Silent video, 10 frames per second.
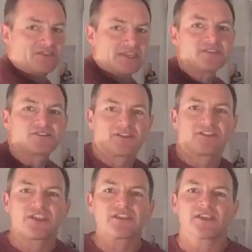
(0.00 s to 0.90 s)
these are the
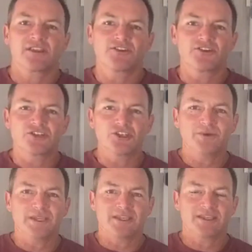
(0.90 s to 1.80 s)
things that you're
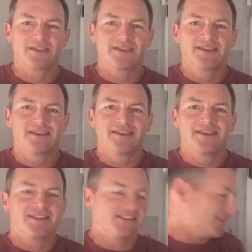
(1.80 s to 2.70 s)
doing,
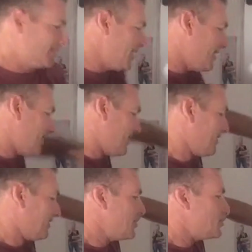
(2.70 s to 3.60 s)
then
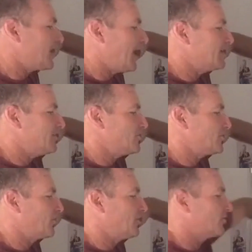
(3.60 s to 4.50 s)
you kind of know you're
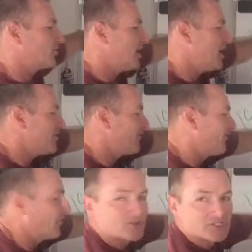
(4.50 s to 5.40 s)
going okay,
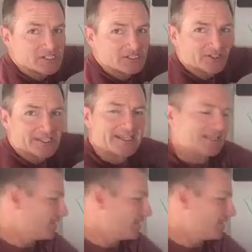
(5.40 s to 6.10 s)
versus looking at